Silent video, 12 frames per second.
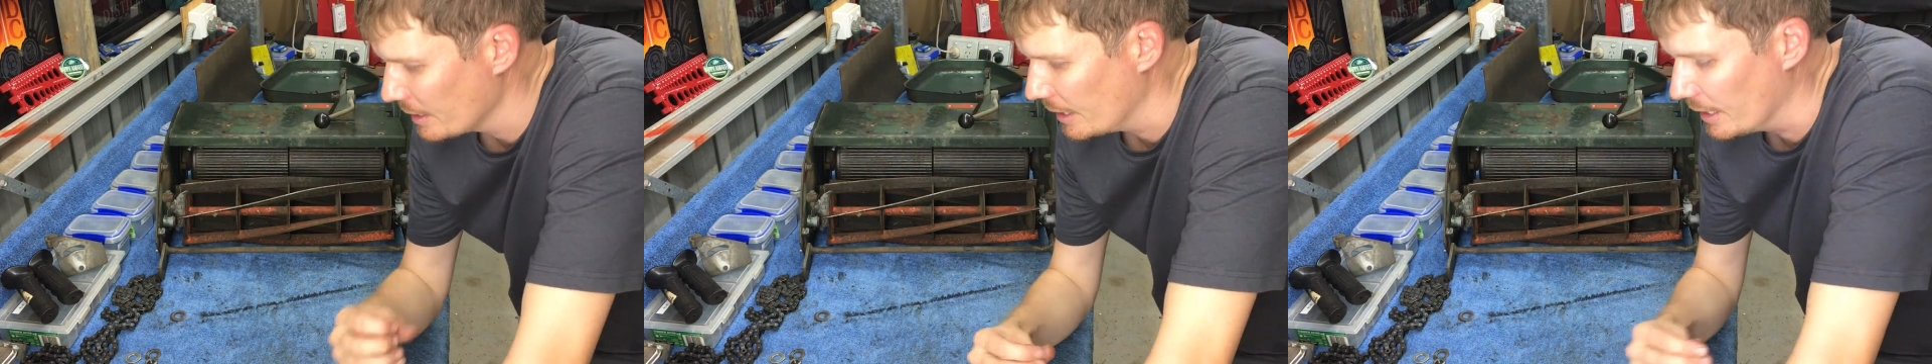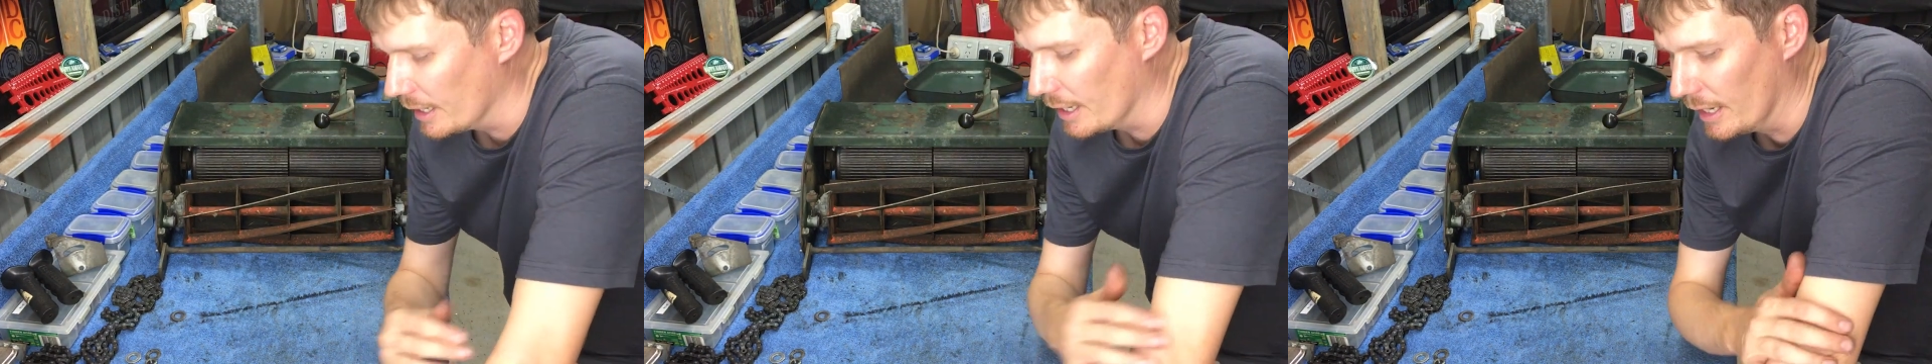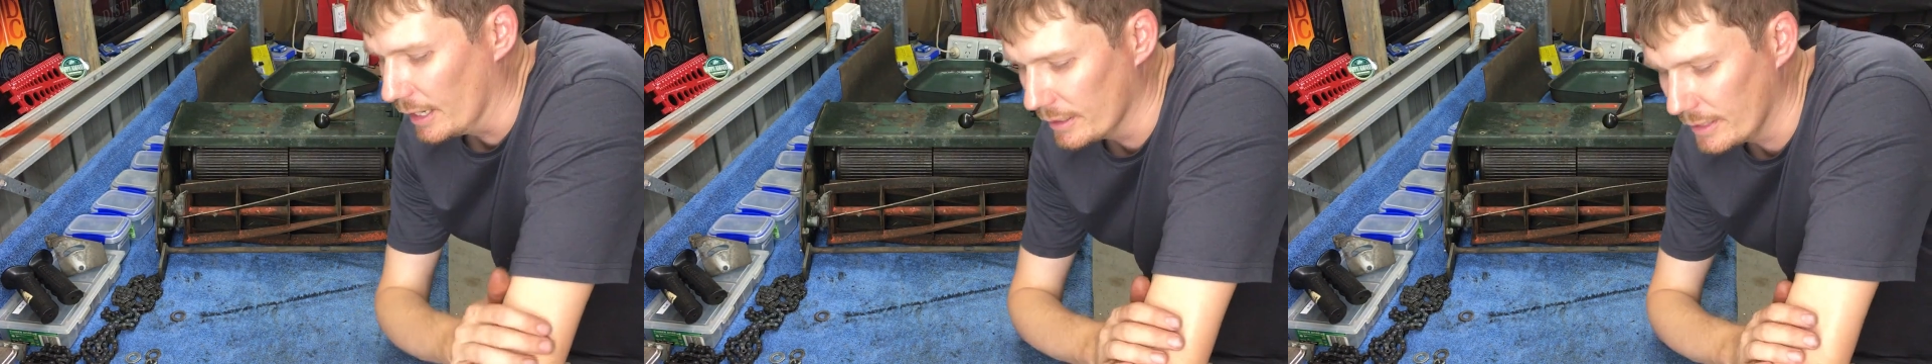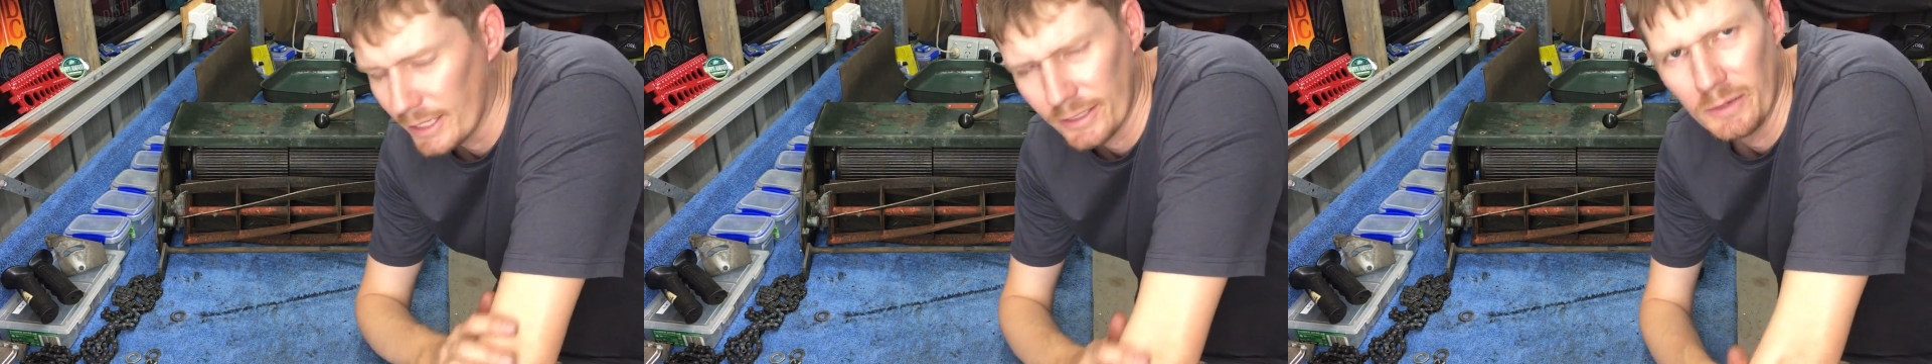
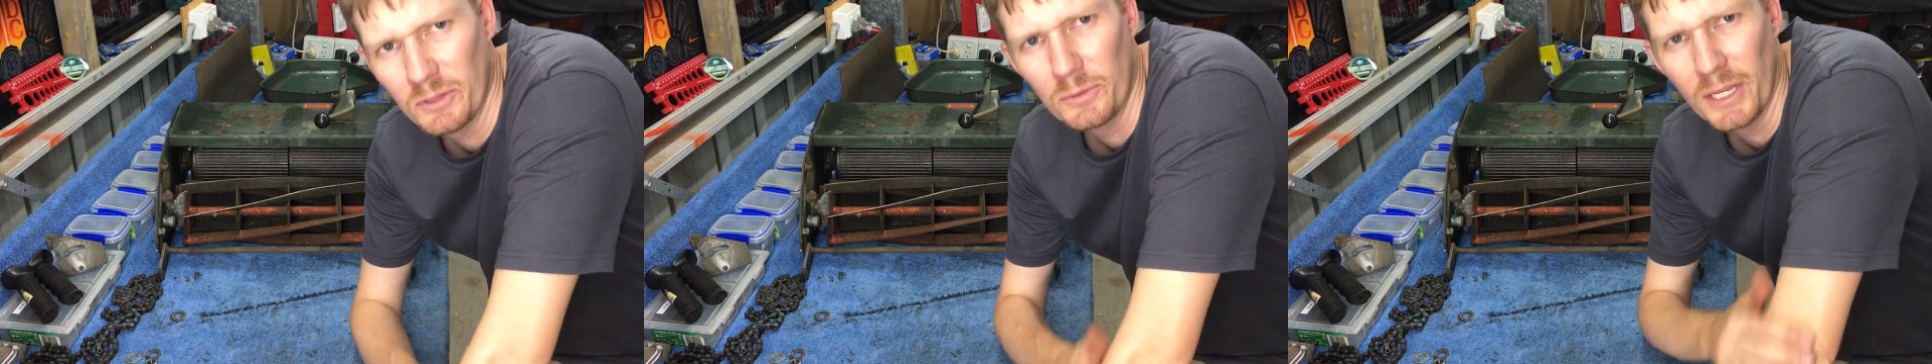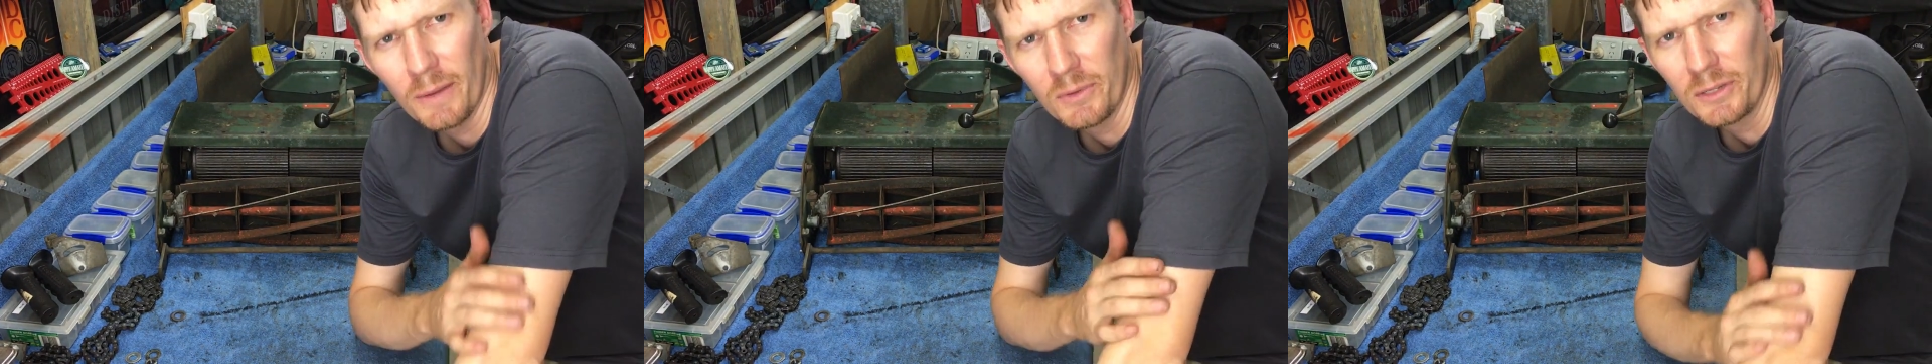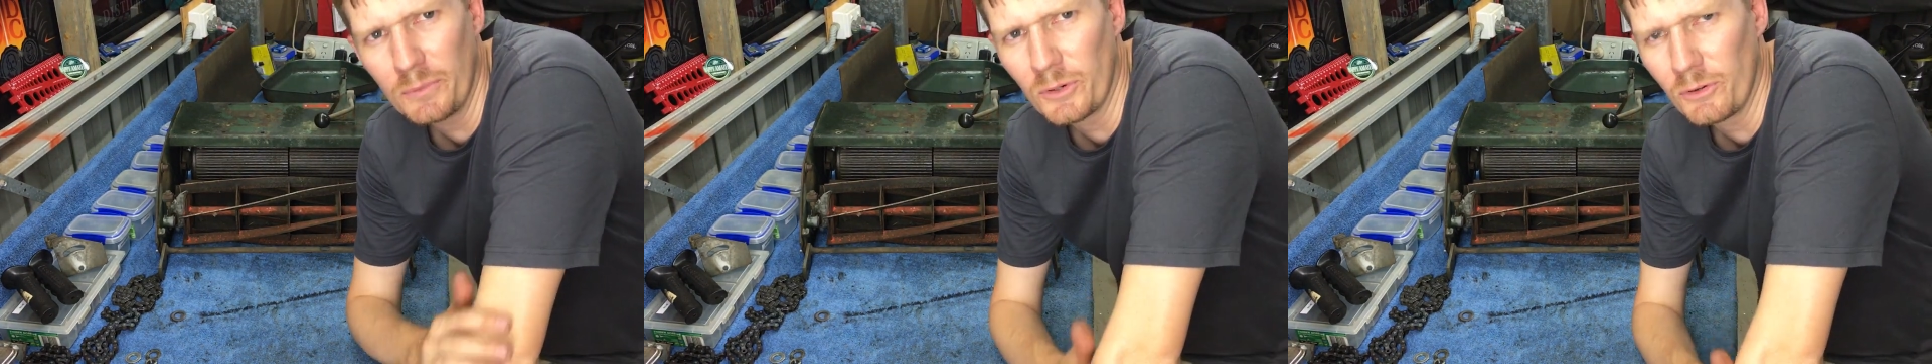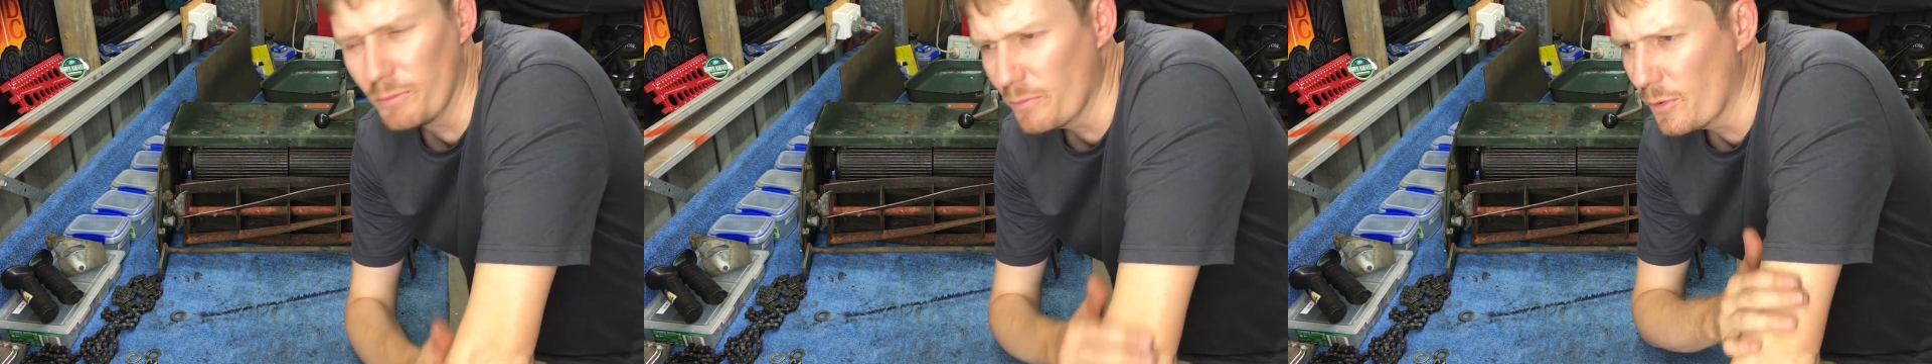that seems to be happening
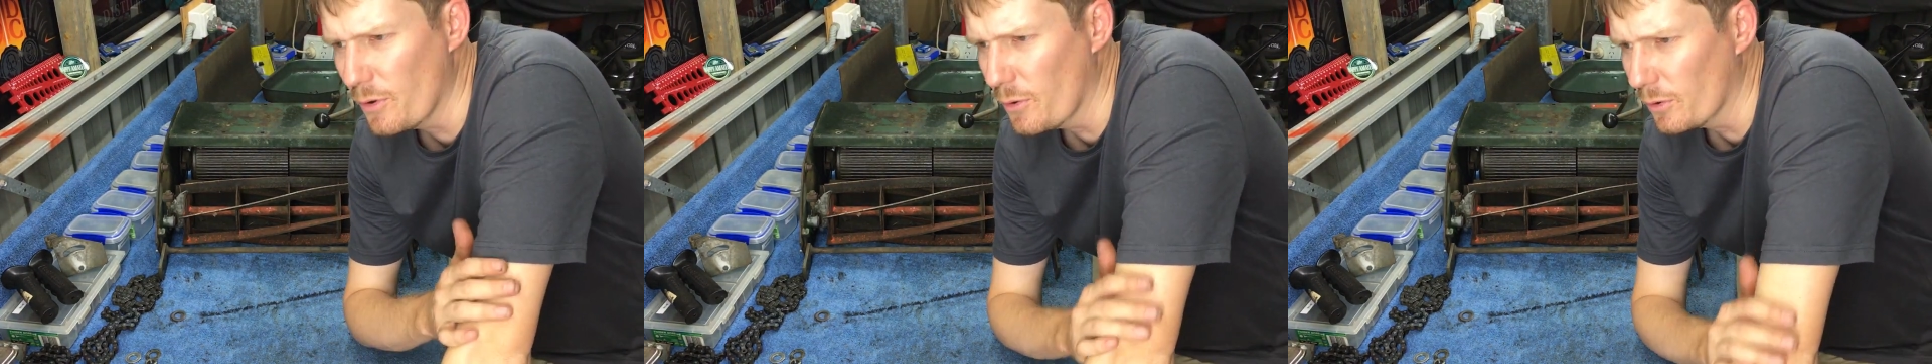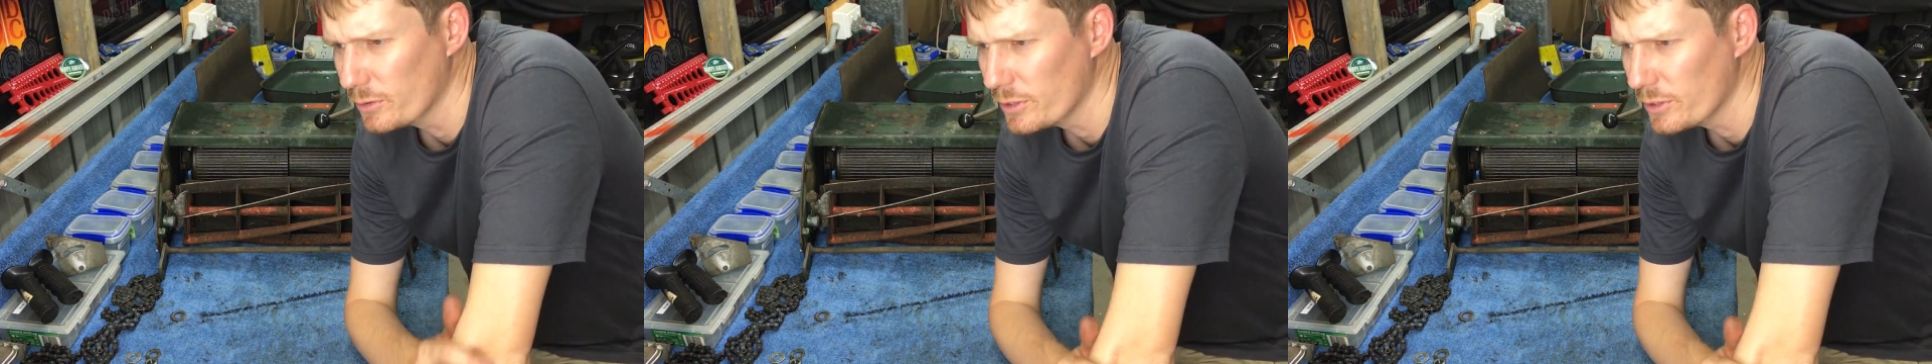more and more,